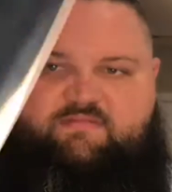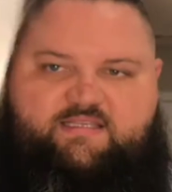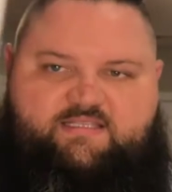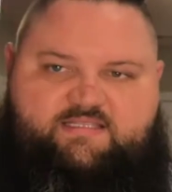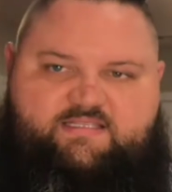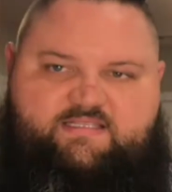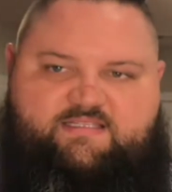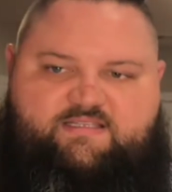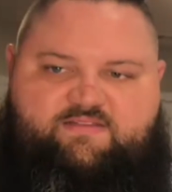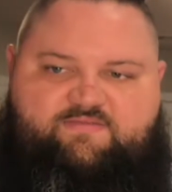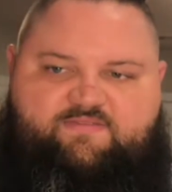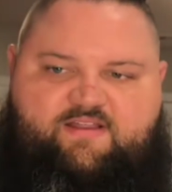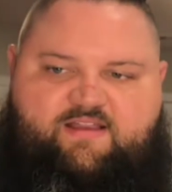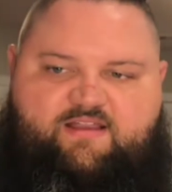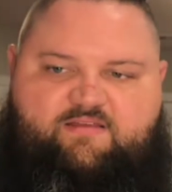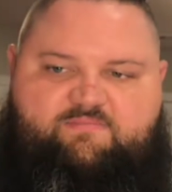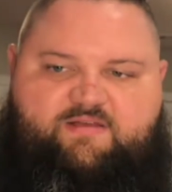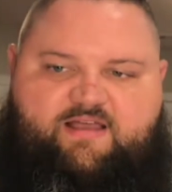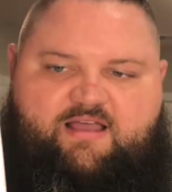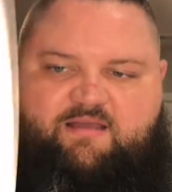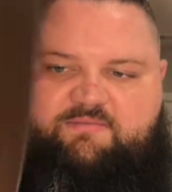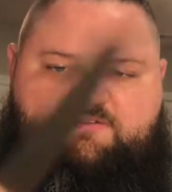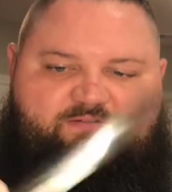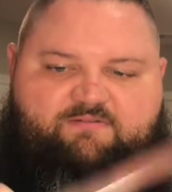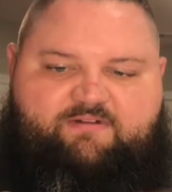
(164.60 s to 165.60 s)
This is a very
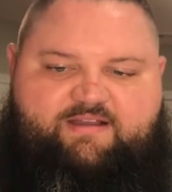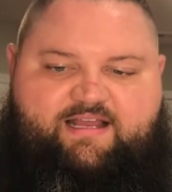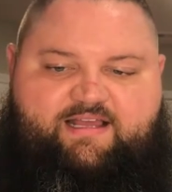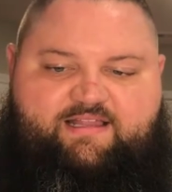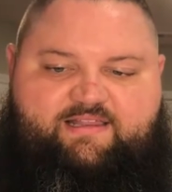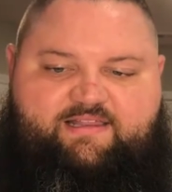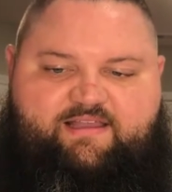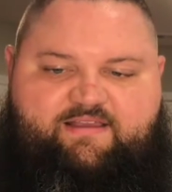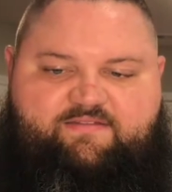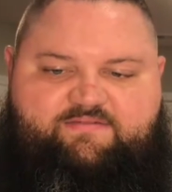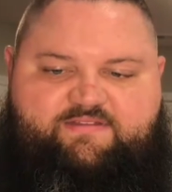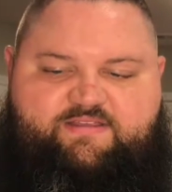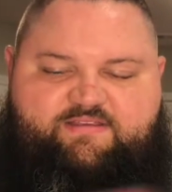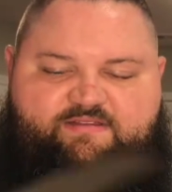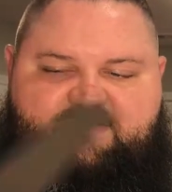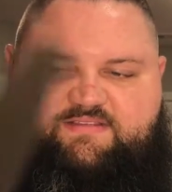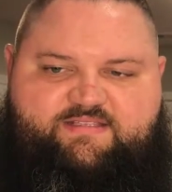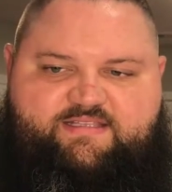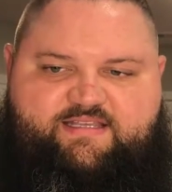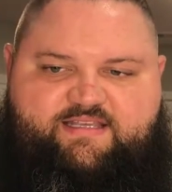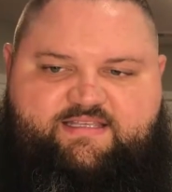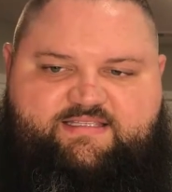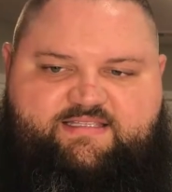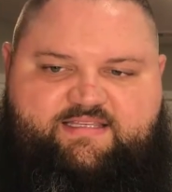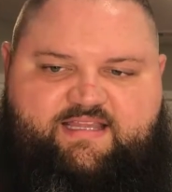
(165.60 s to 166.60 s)
popular one. I love to use
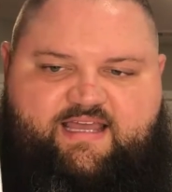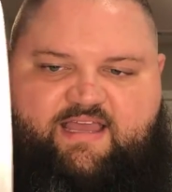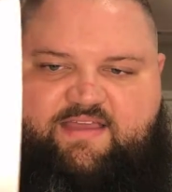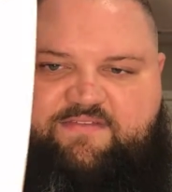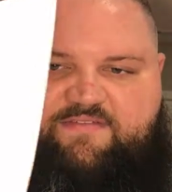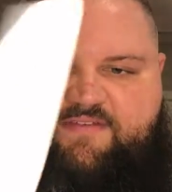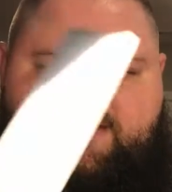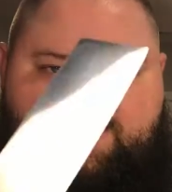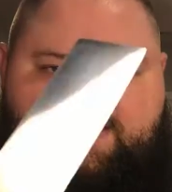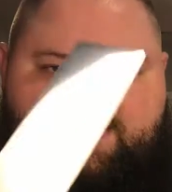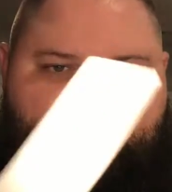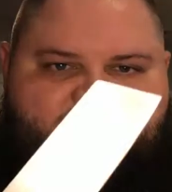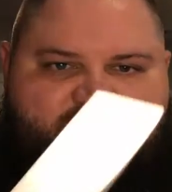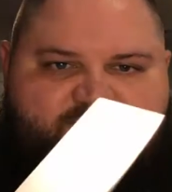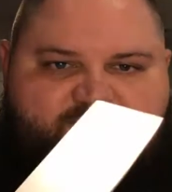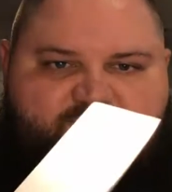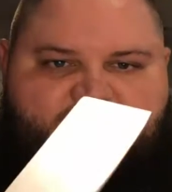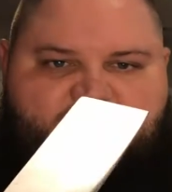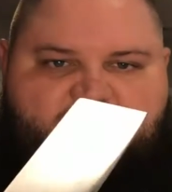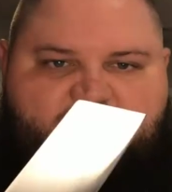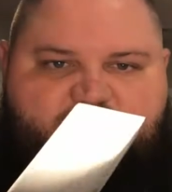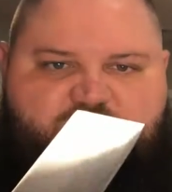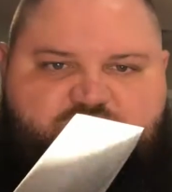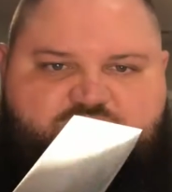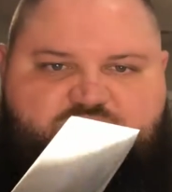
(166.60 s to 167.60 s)
this knife.
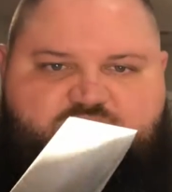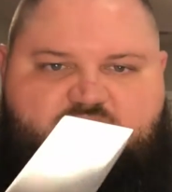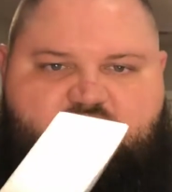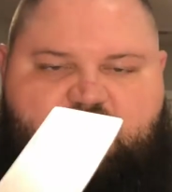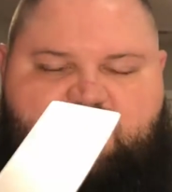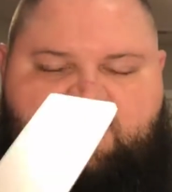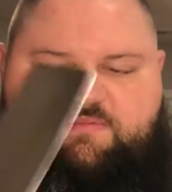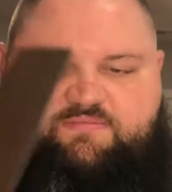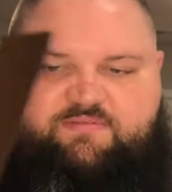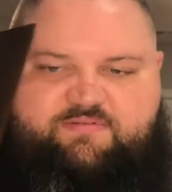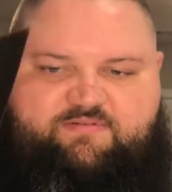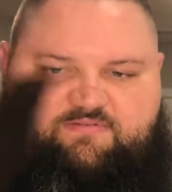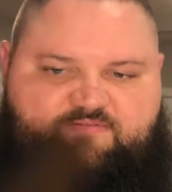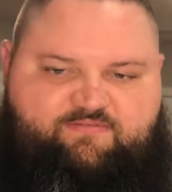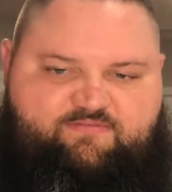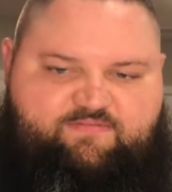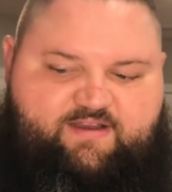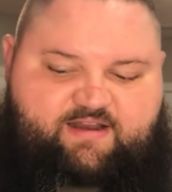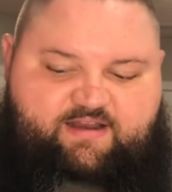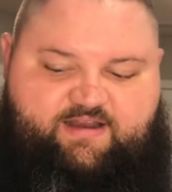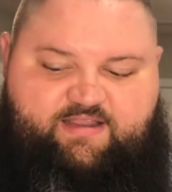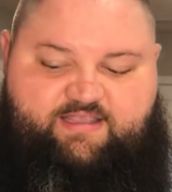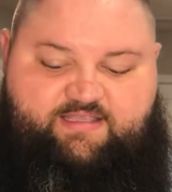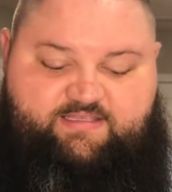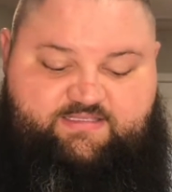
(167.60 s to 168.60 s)
Very sharp,
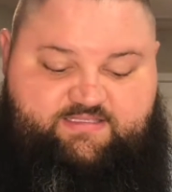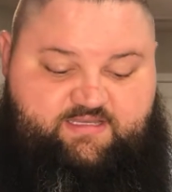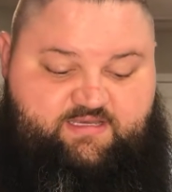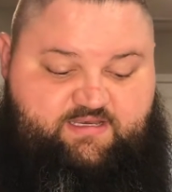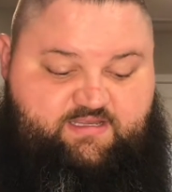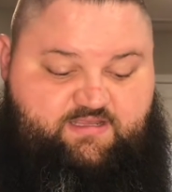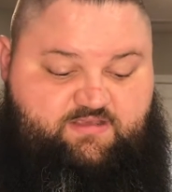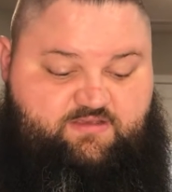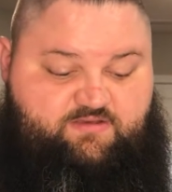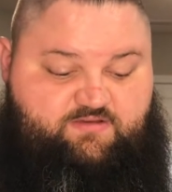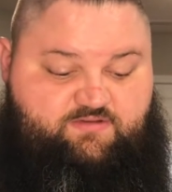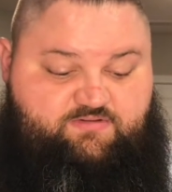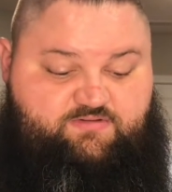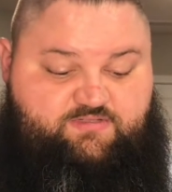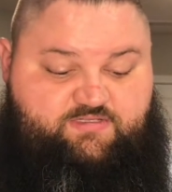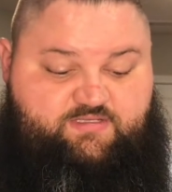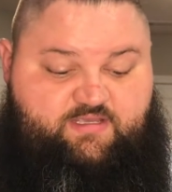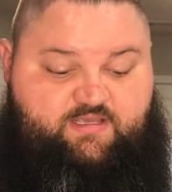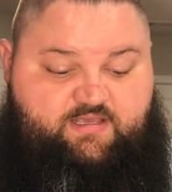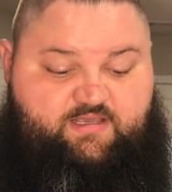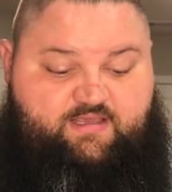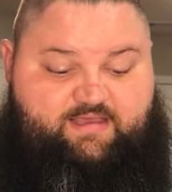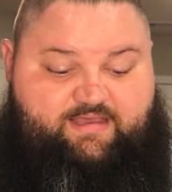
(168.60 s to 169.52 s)
very easy to use.